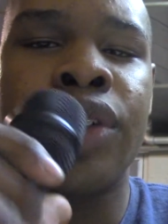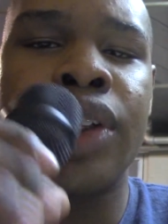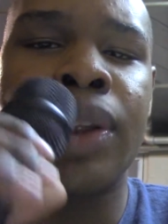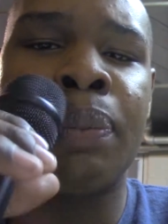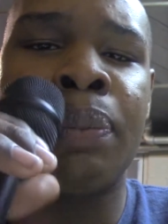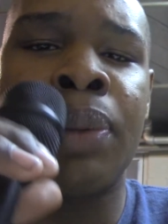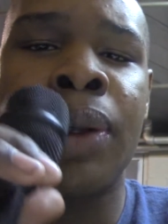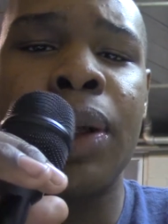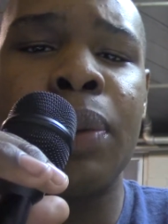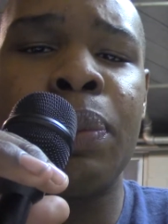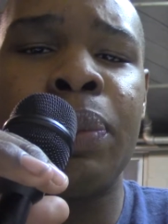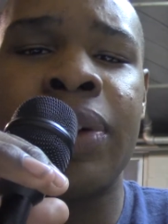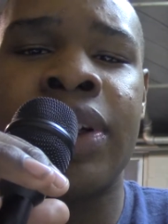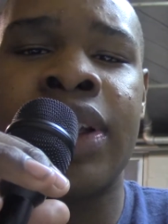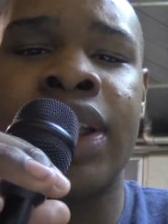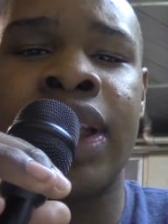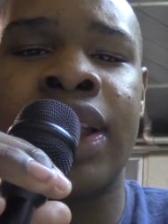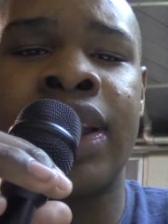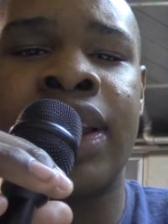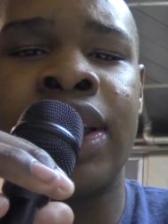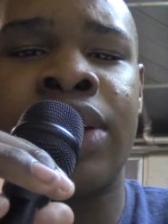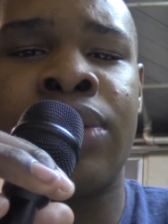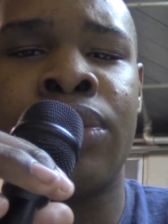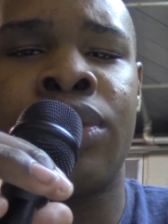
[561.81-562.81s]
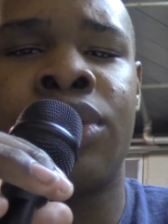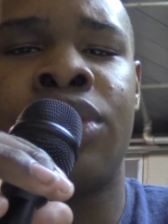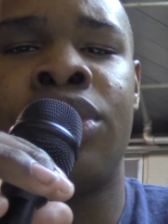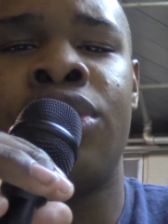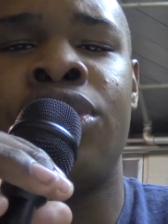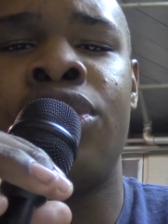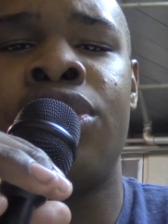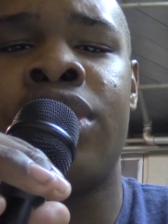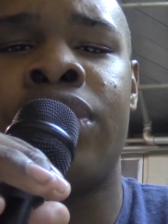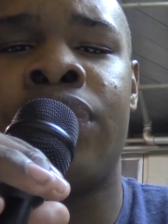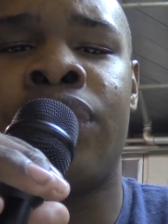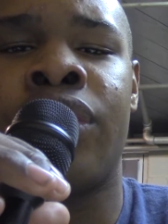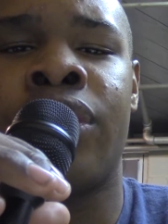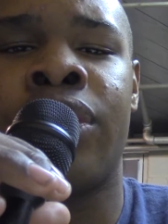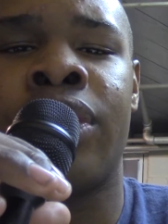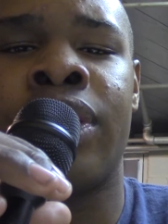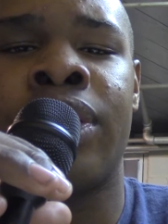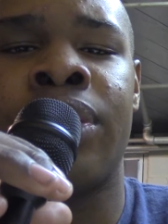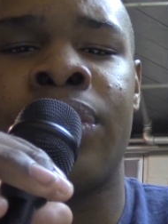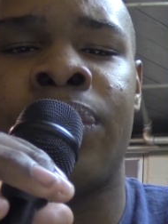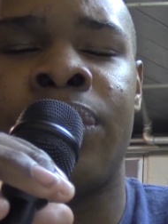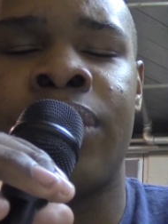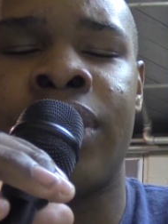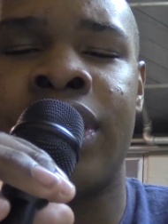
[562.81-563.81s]
the purpose that this was used
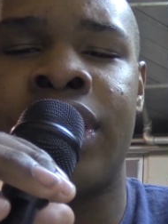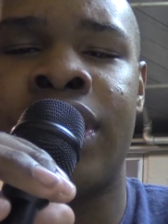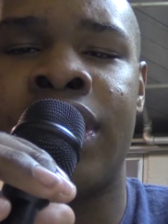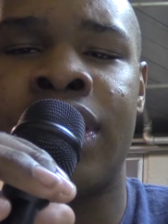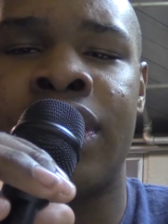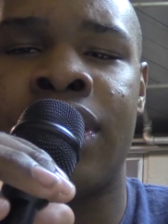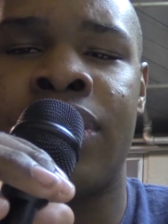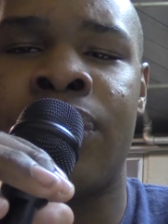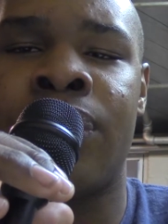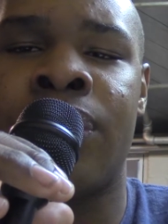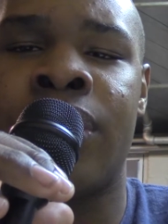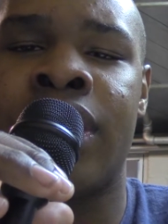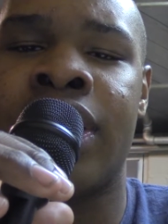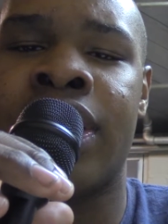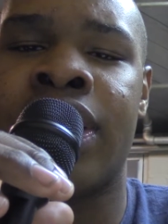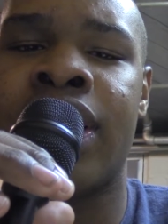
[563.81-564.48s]
for, which was